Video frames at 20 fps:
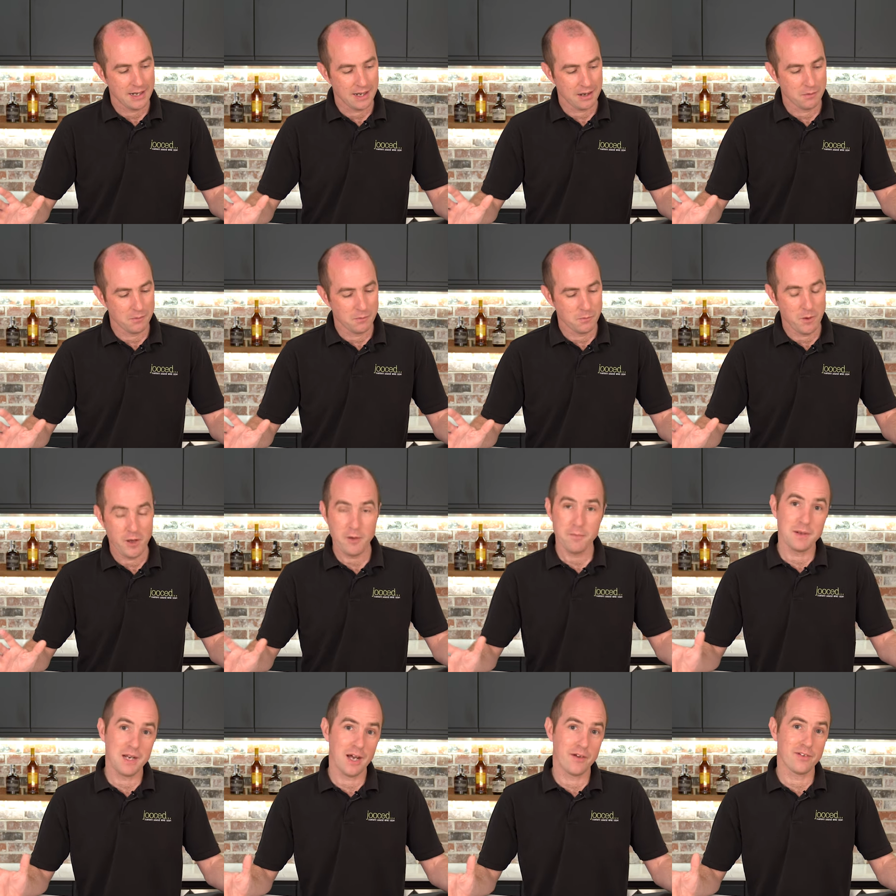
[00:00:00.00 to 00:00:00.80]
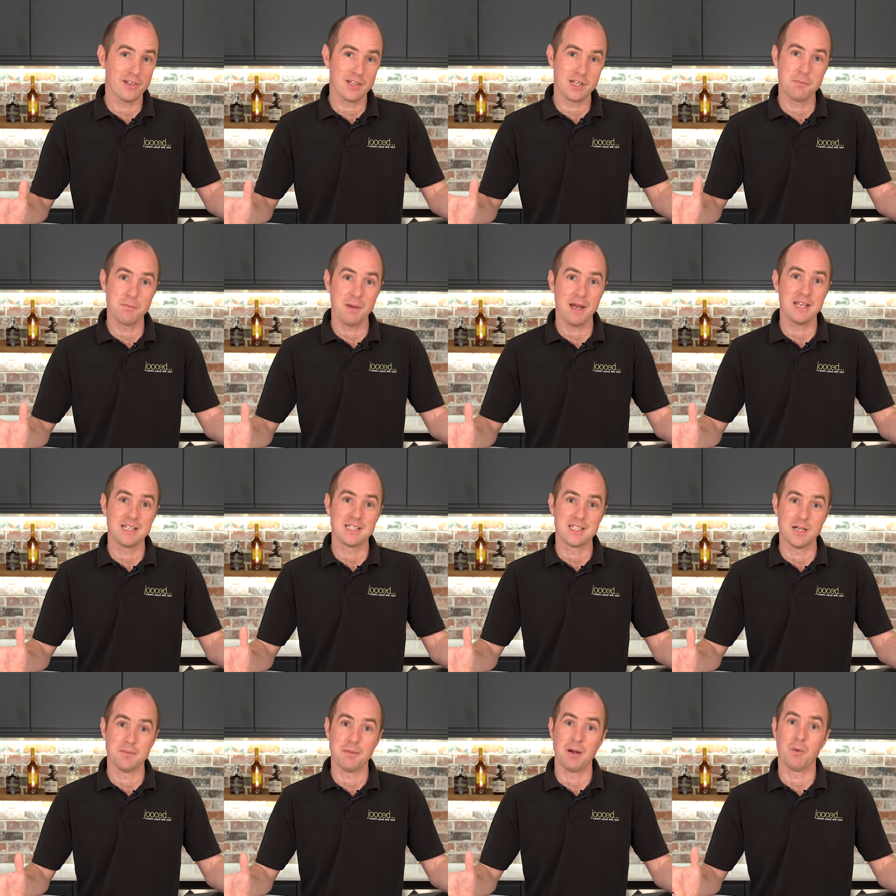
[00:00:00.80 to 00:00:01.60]
Now, we've been having a debate
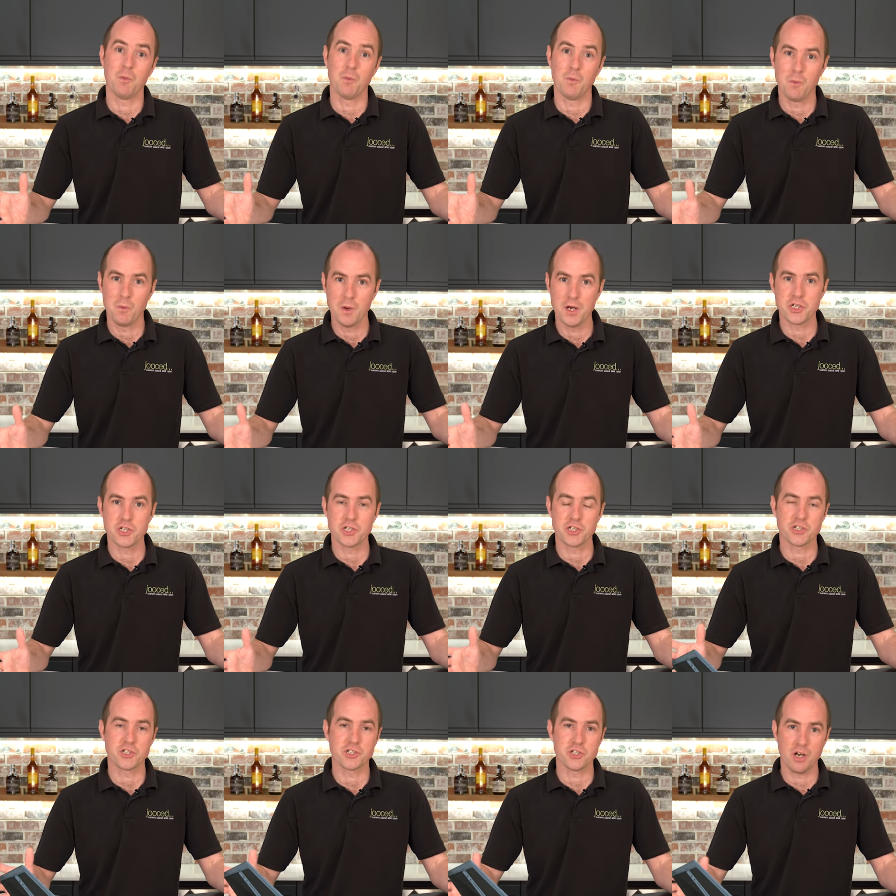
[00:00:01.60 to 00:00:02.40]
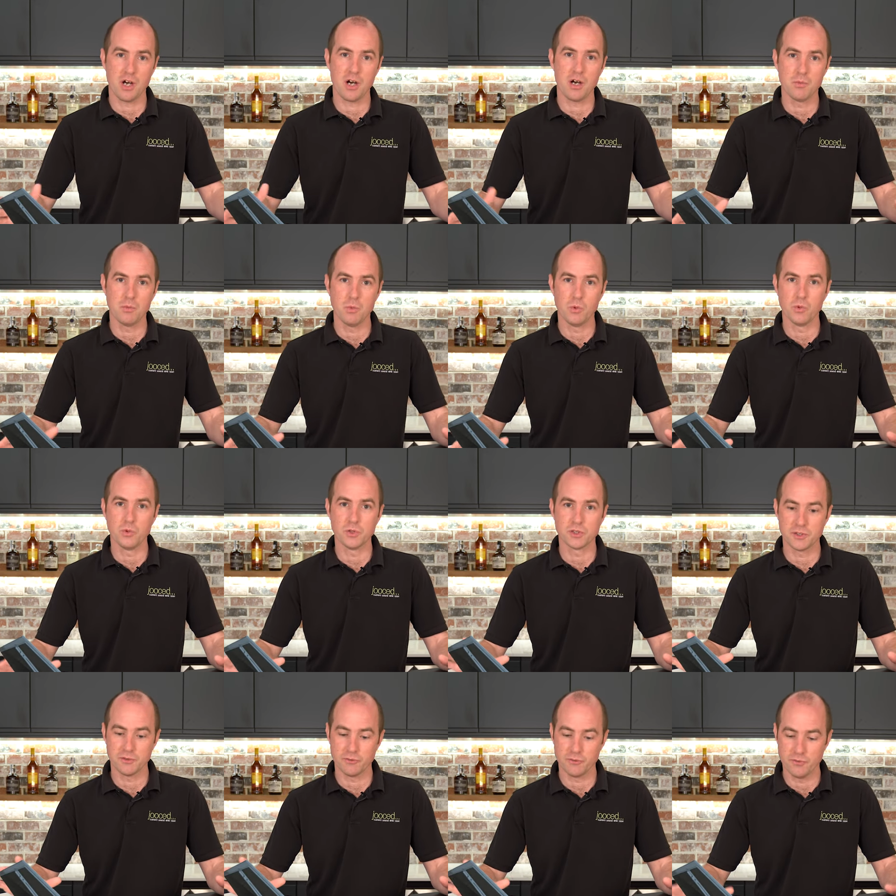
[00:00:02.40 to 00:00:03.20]
here about which Star
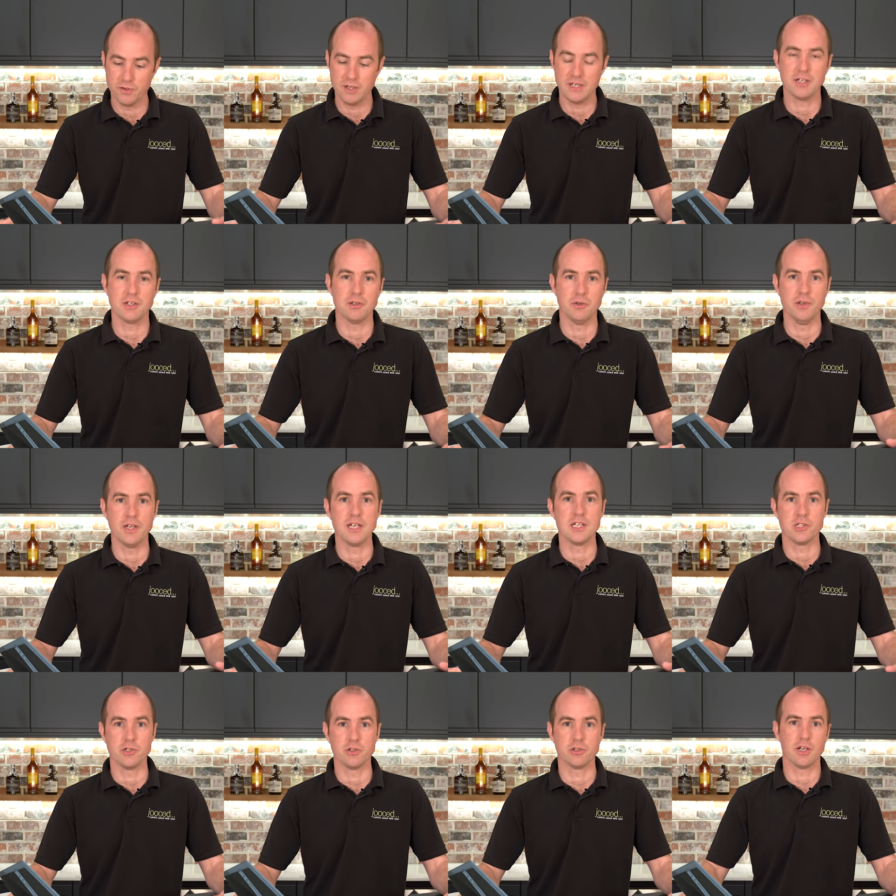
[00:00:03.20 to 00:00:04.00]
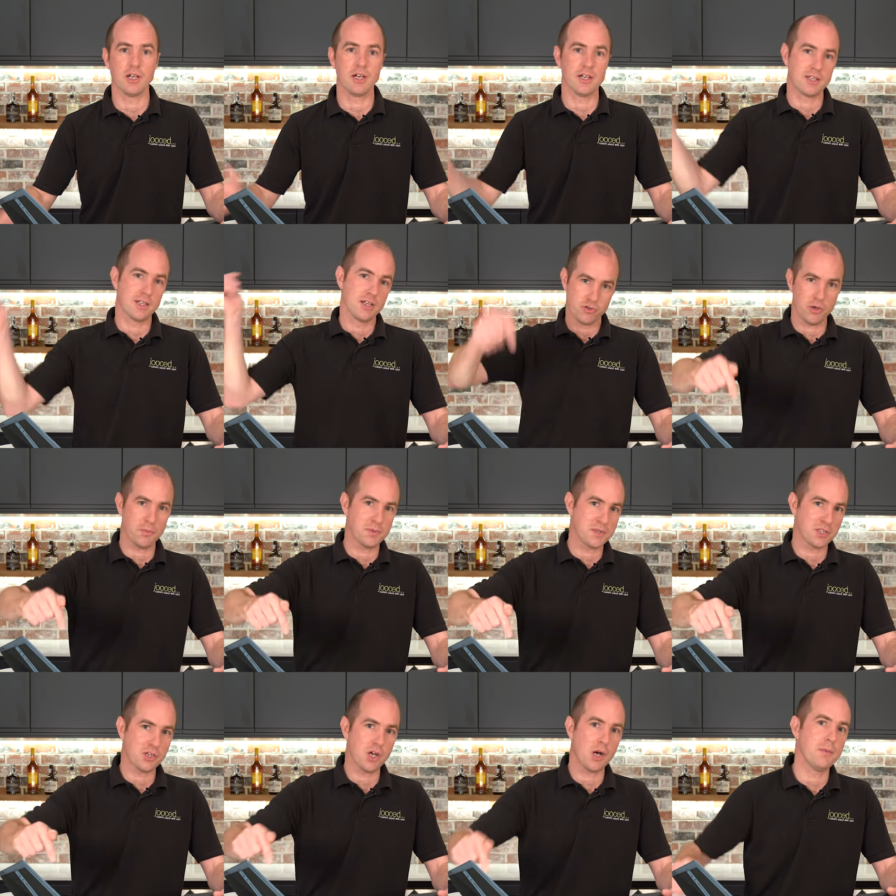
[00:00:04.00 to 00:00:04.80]
Wars vehicle these look like. Drop
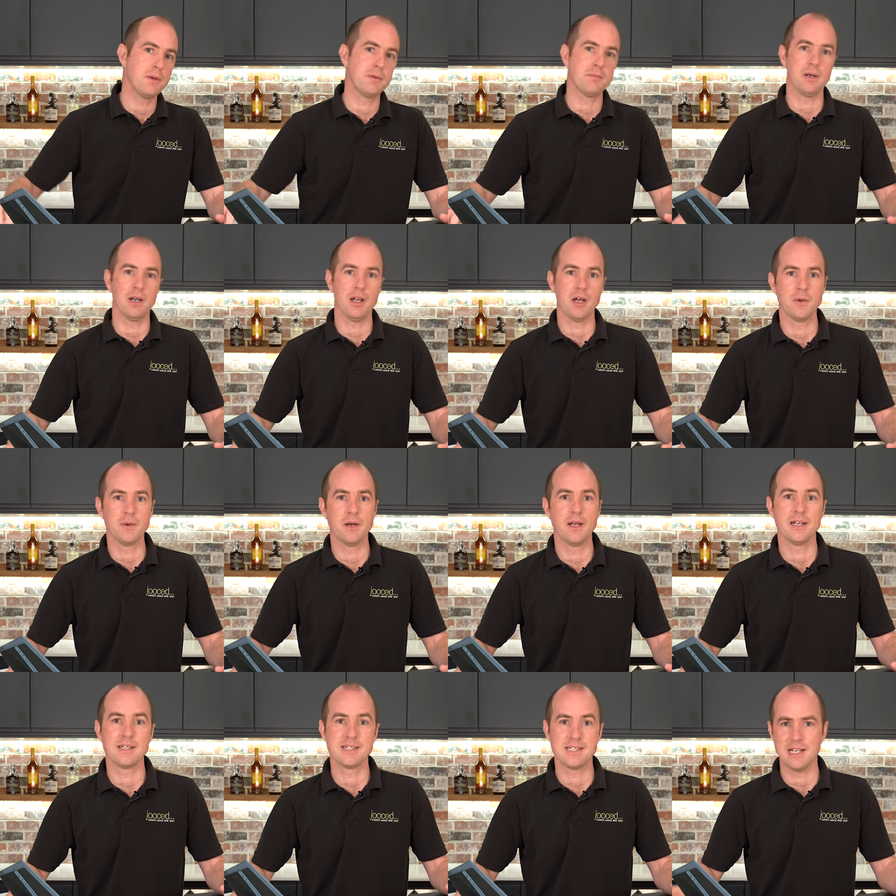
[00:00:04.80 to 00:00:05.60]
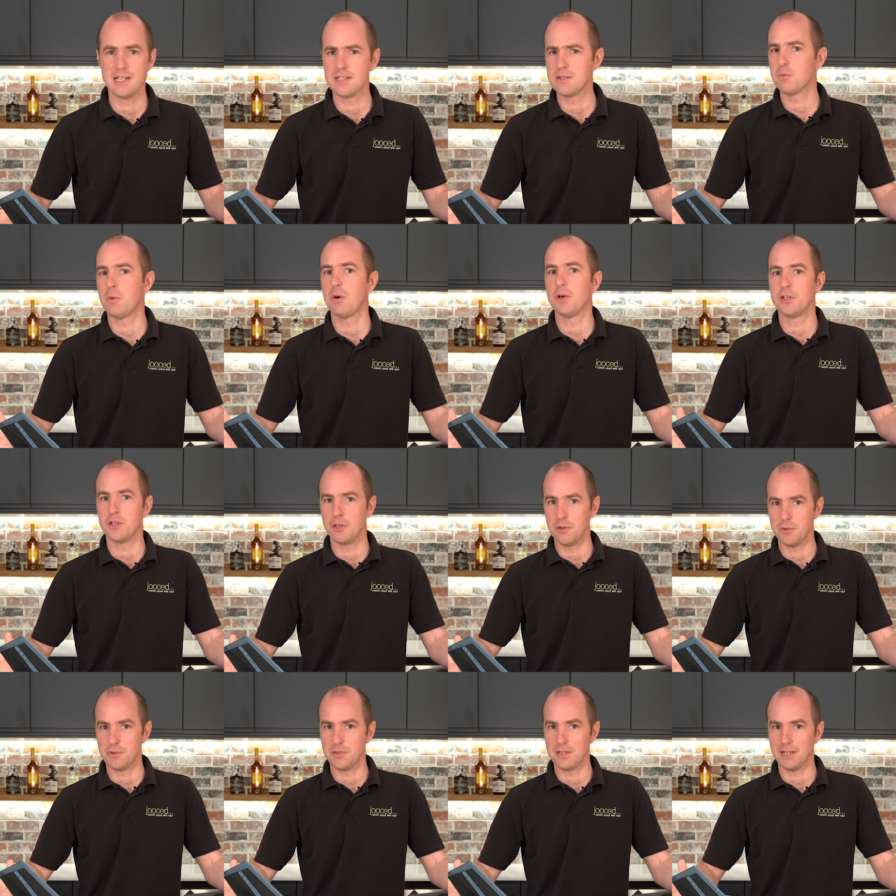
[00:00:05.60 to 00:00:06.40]
us a comment below and tell us what
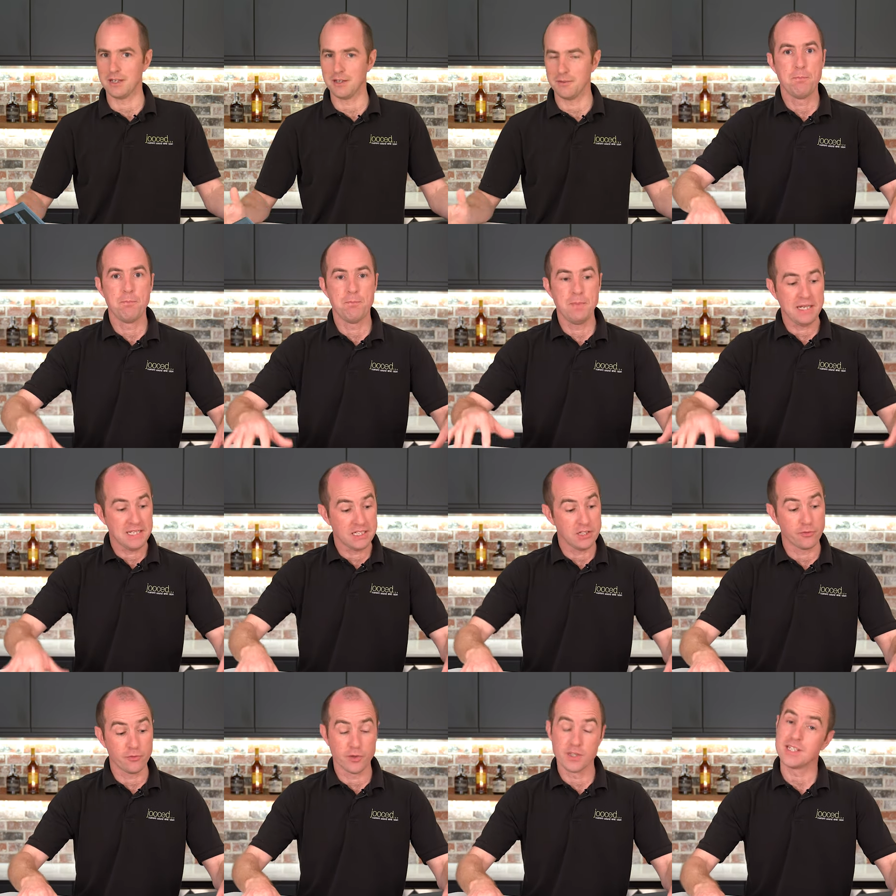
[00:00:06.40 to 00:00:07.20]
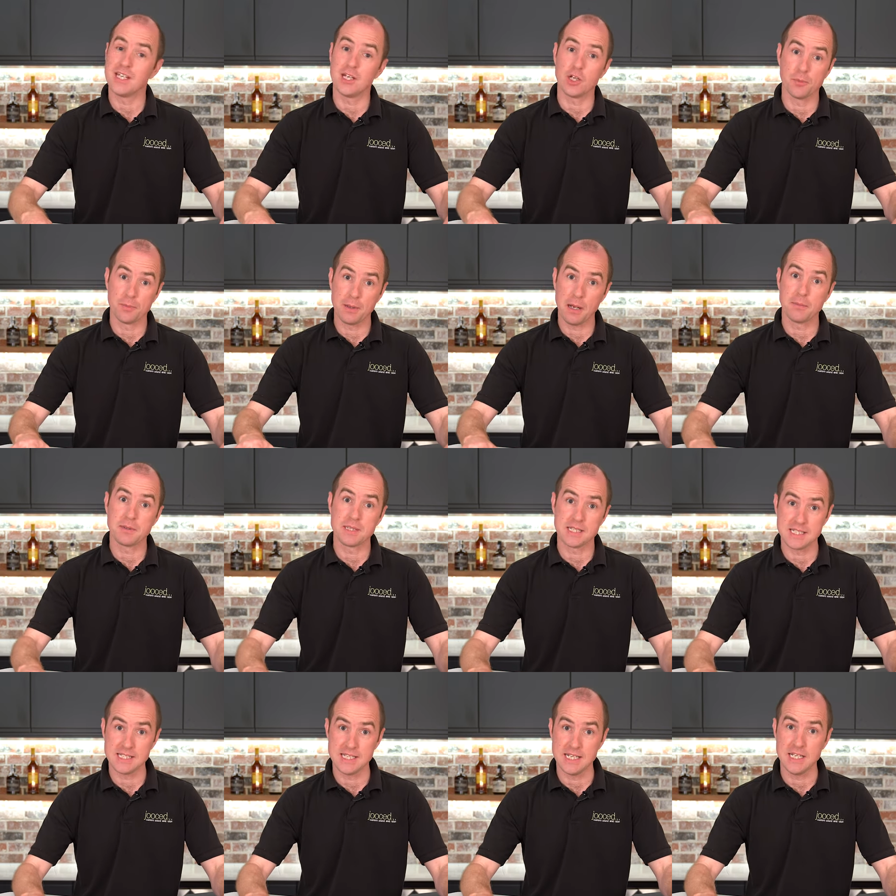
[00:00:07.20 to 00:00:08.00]
you think. Big difference that you'll be able
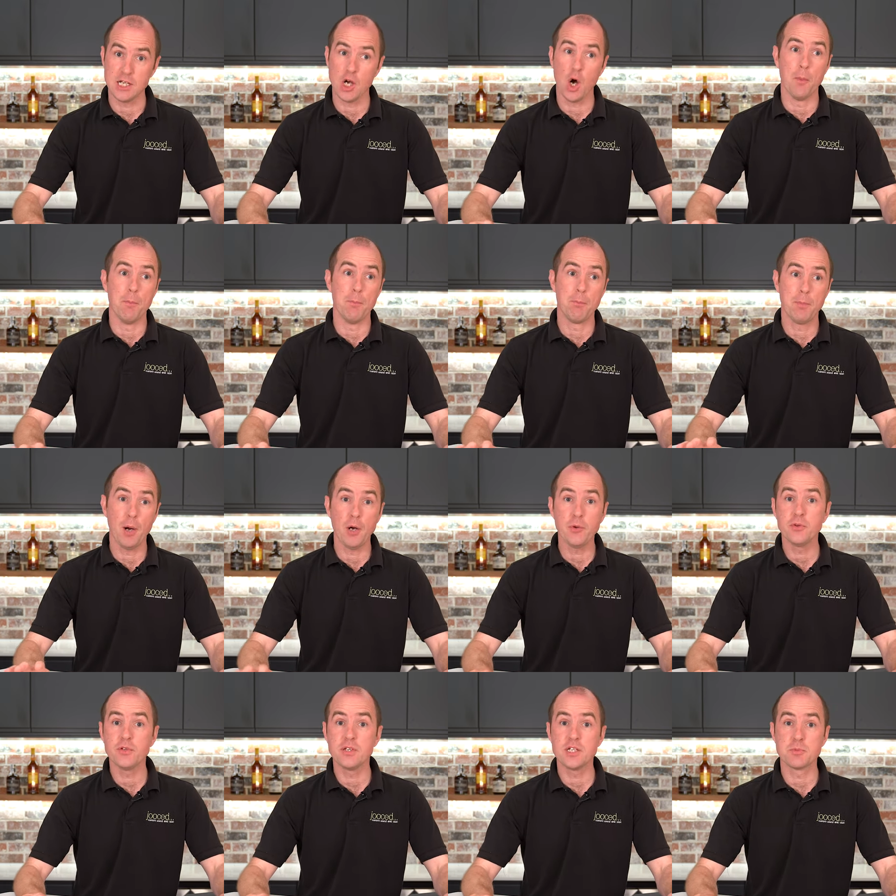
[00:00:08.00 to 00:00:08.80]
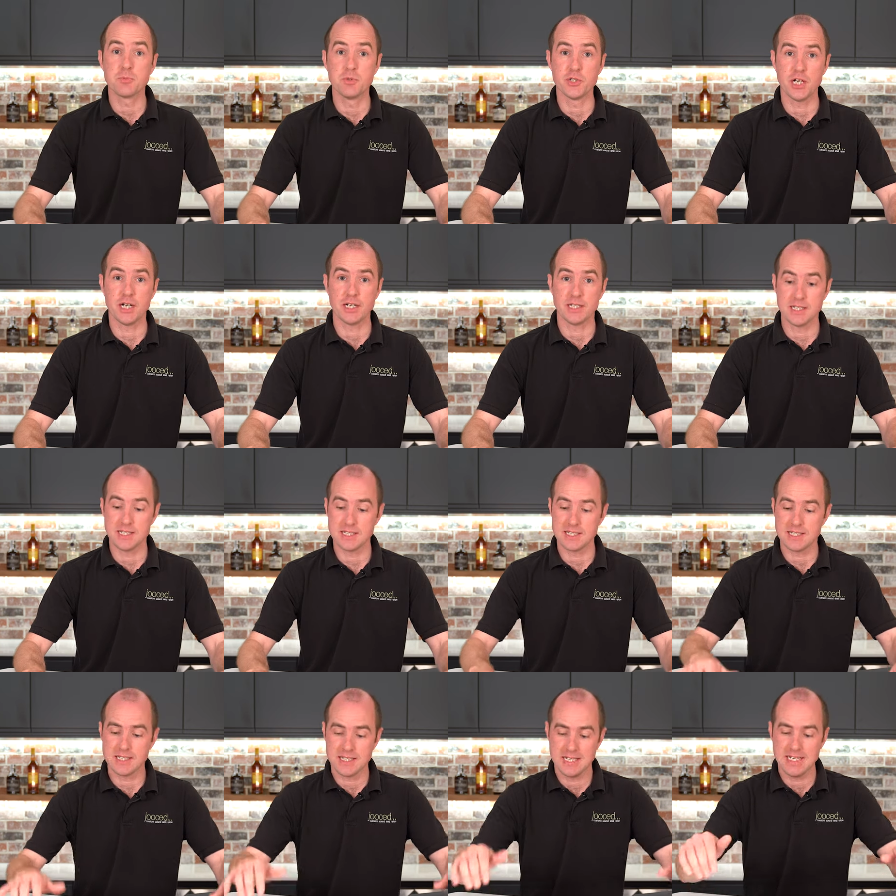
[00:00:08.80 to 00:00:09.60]
to see on both of these
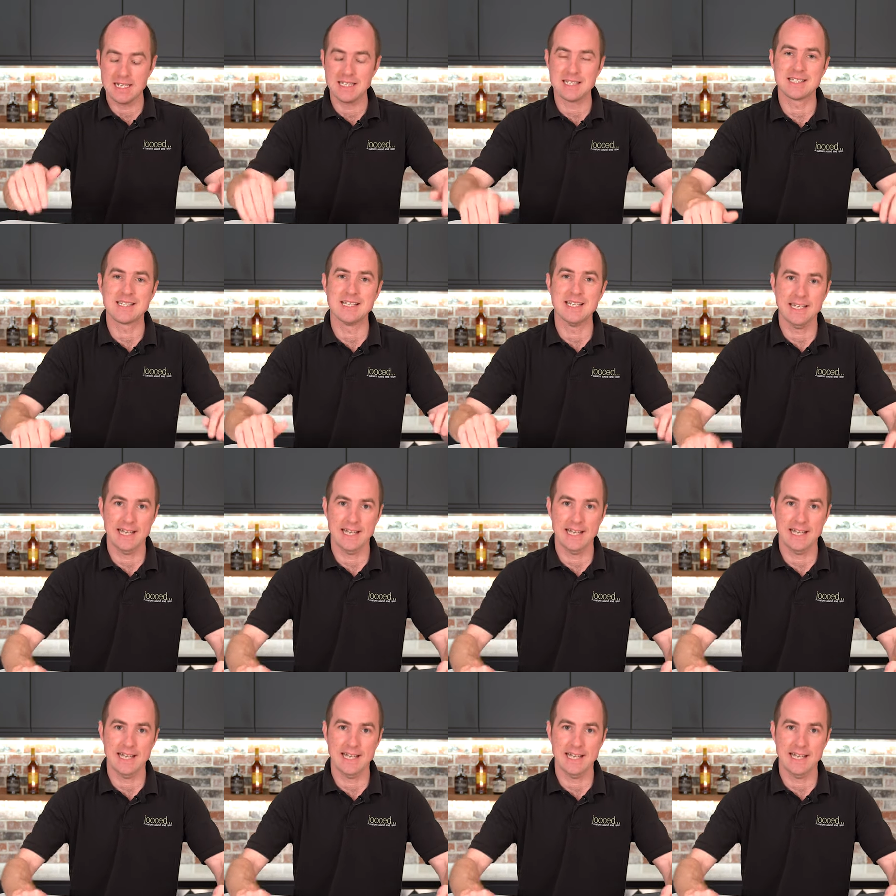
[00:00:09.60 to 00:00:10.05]
projectors is the